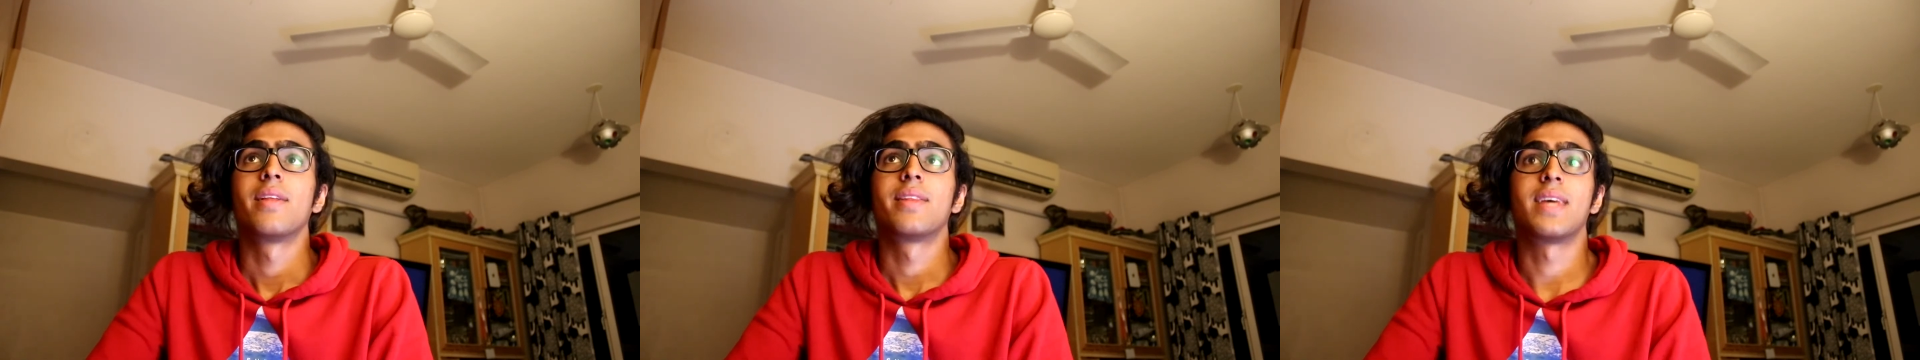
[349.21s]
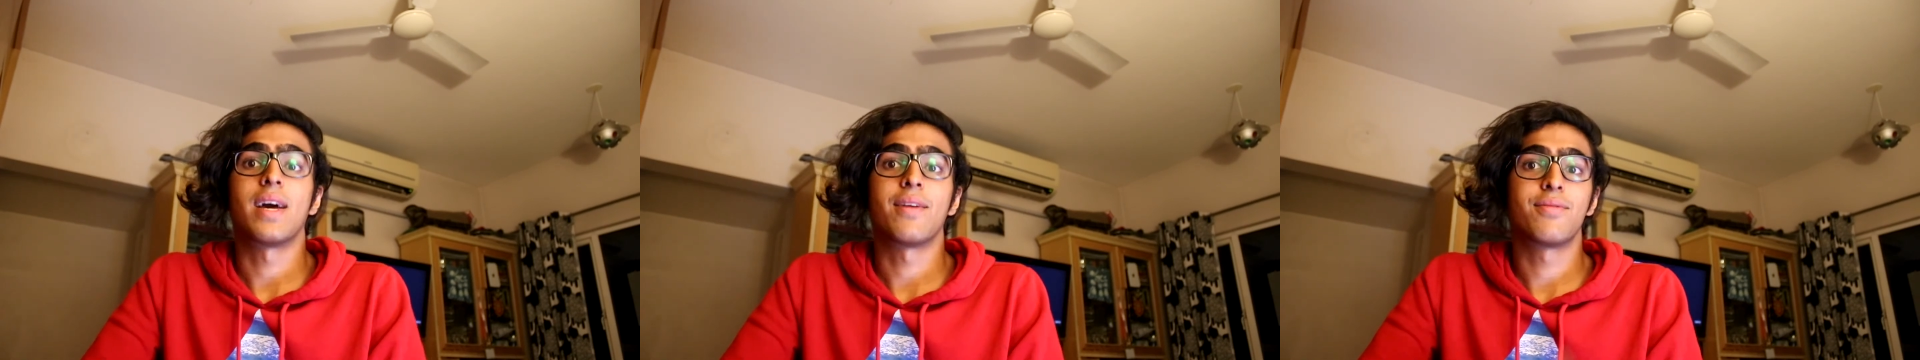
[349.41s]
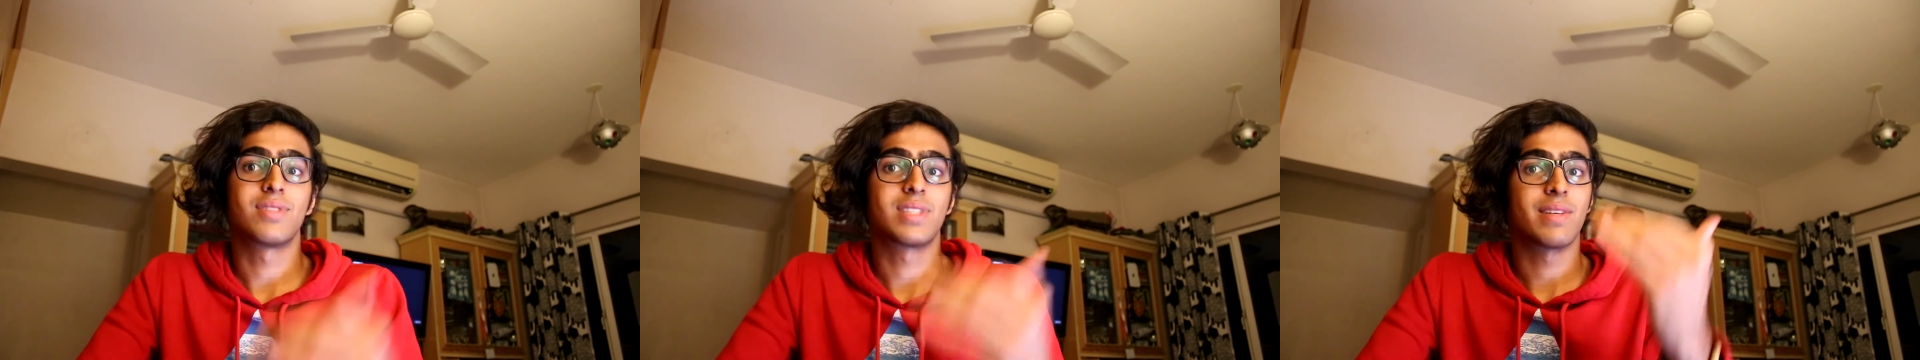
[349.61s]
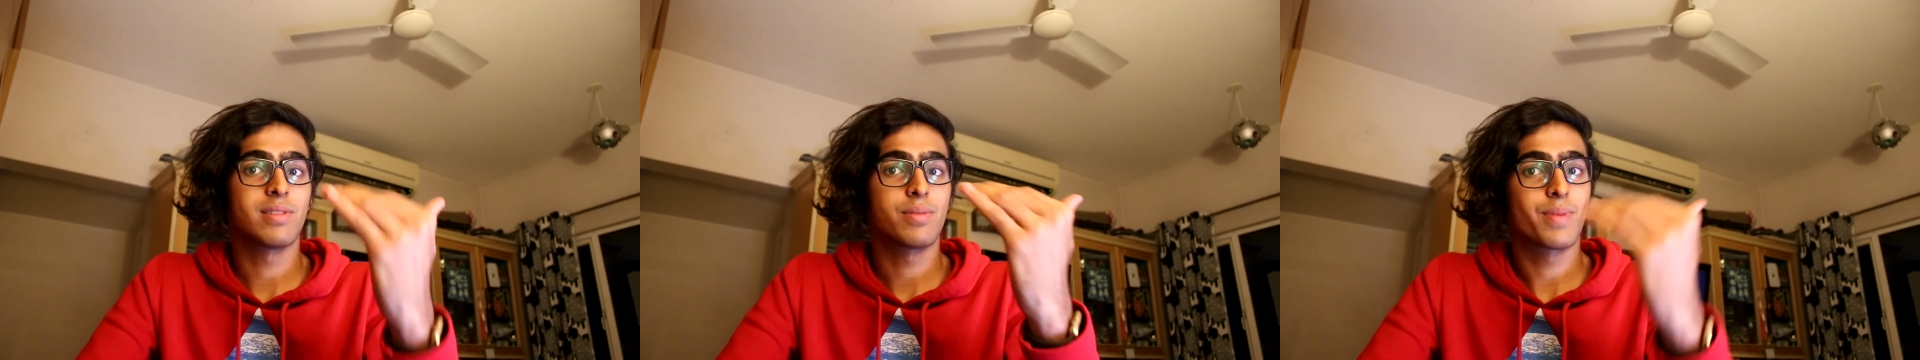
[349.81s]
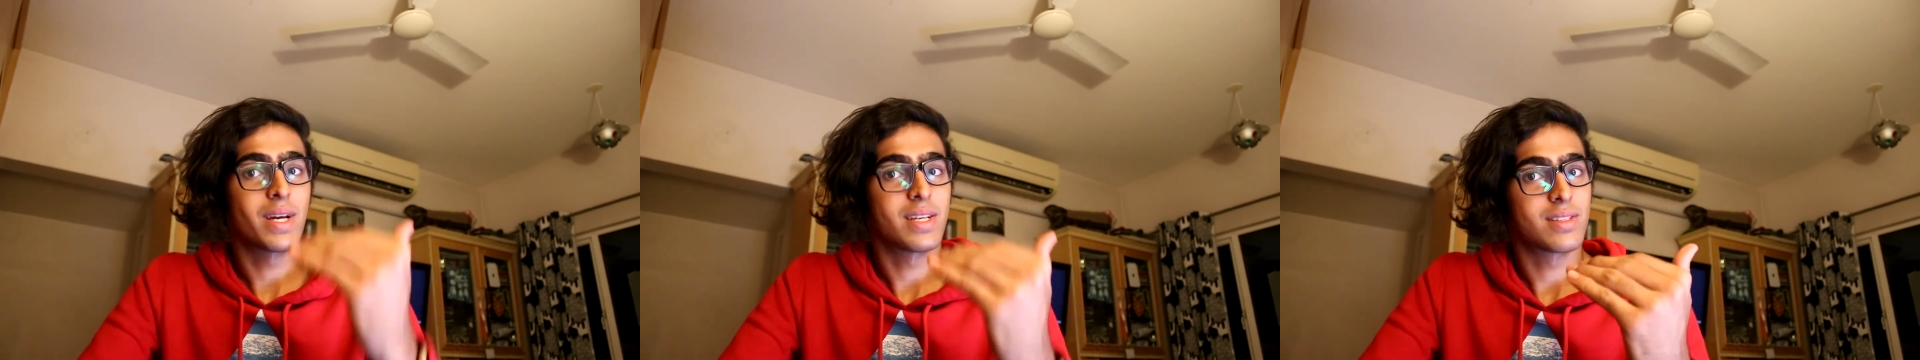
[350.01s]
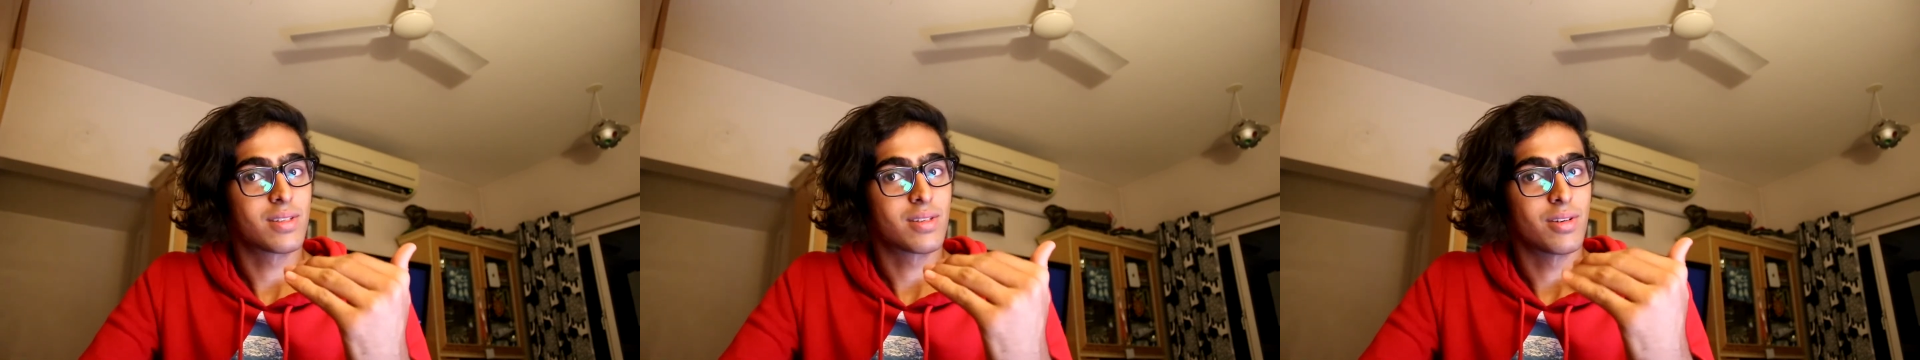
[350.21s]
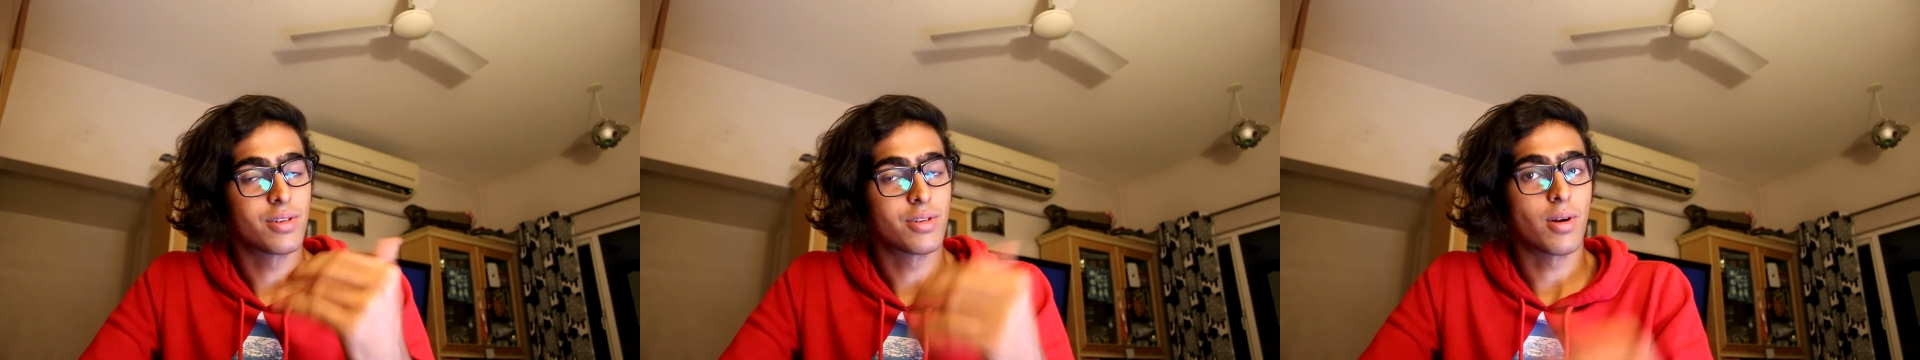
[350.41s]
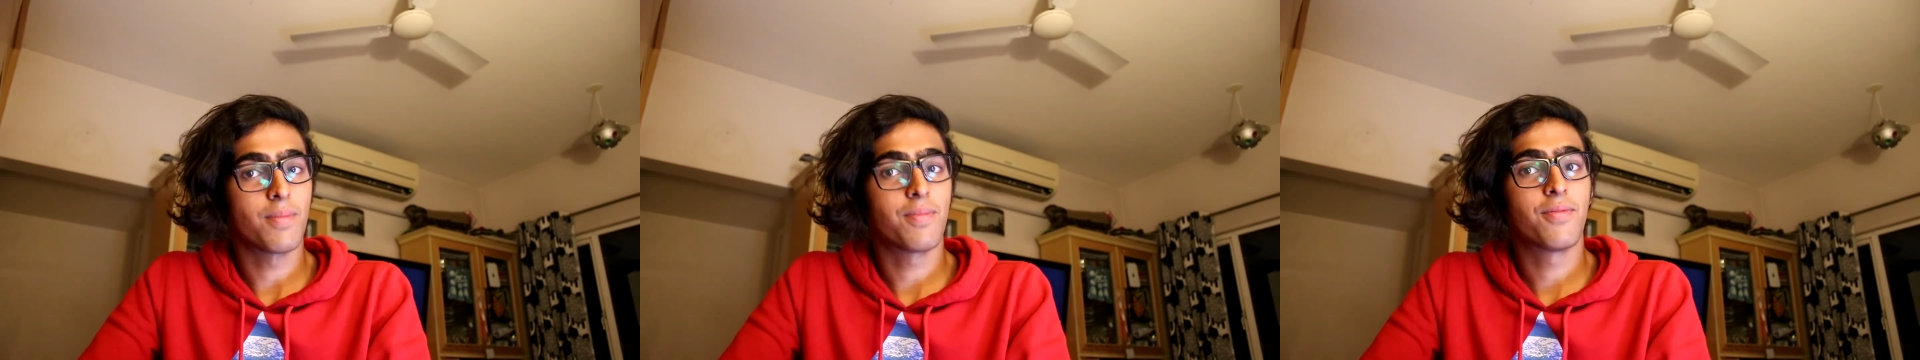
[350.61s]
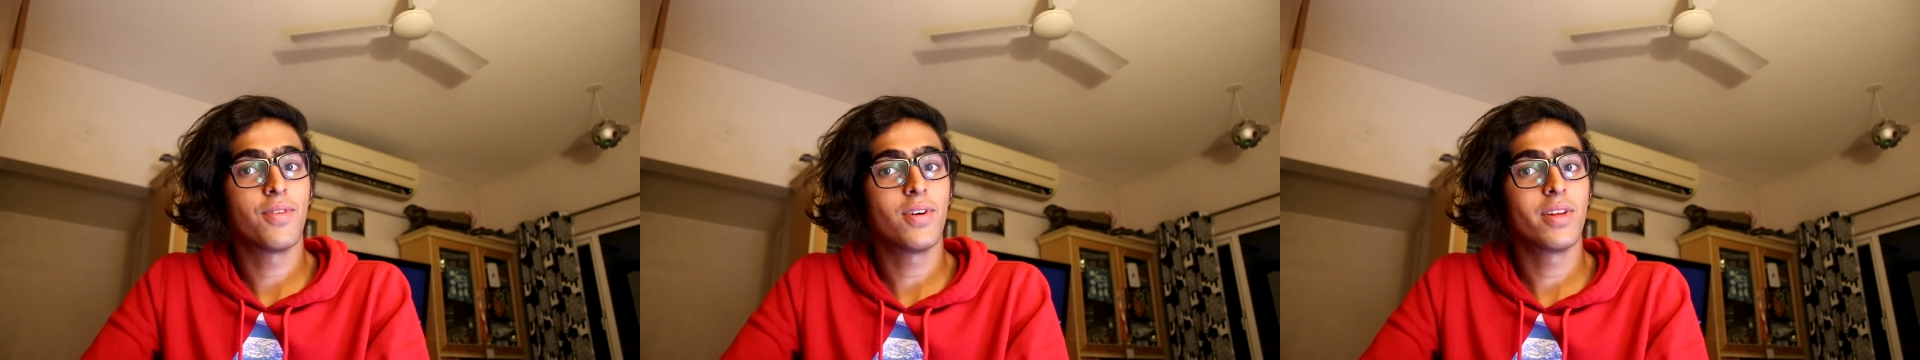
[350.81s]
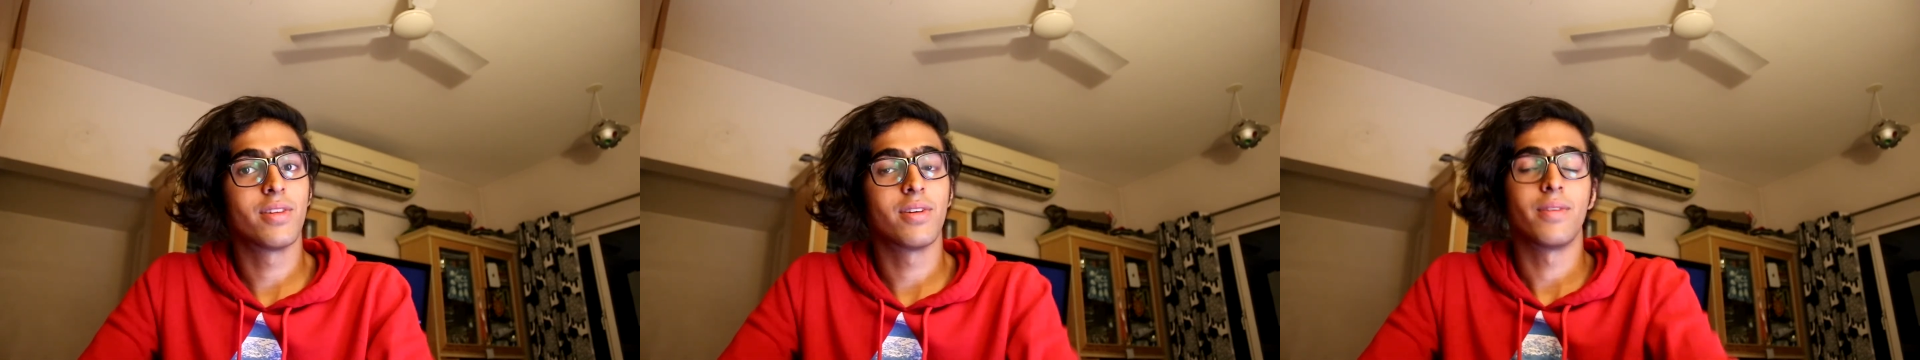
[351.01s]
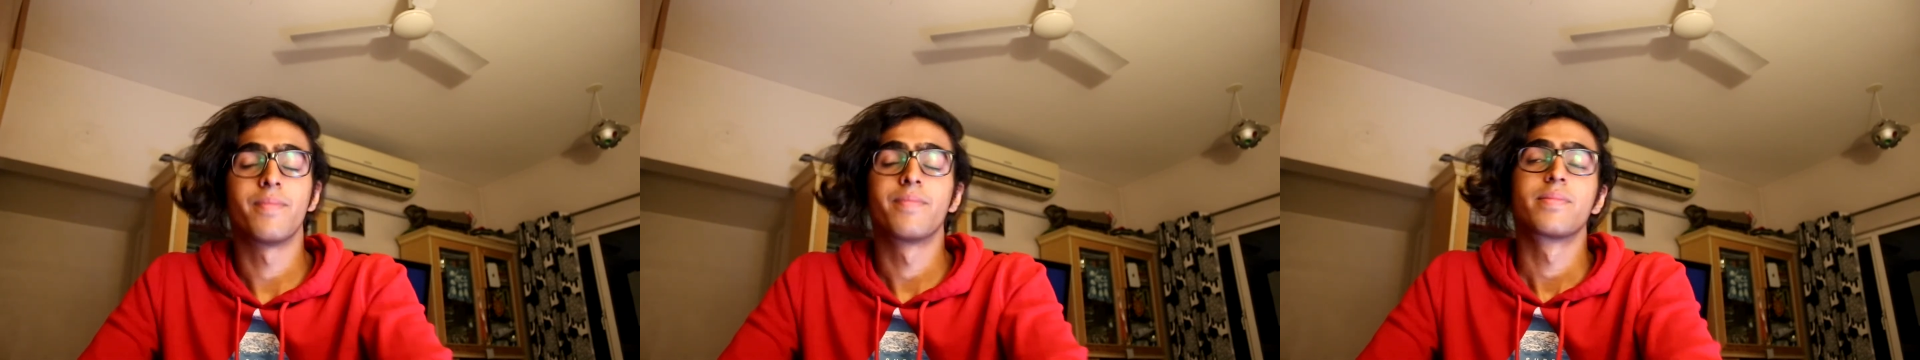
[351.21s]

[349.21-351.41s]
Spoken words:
the iPhone 7's price is going to drop further.